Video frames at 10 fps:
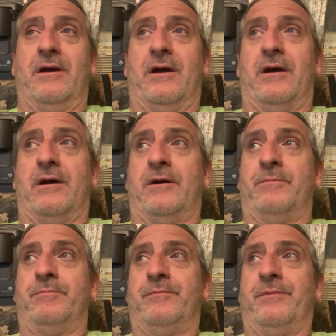
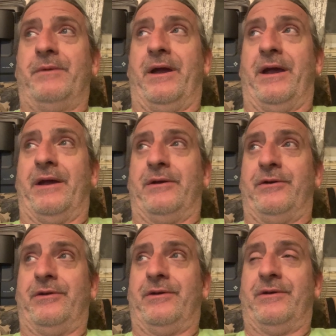um,
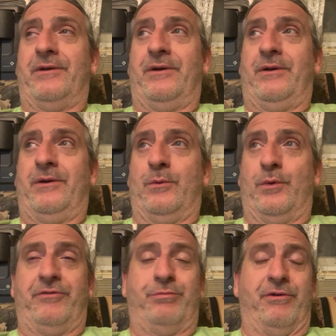and would
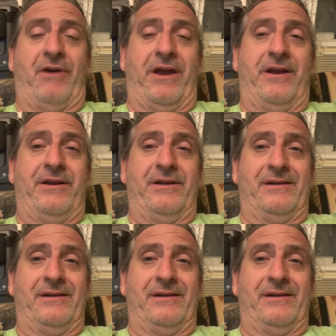have provided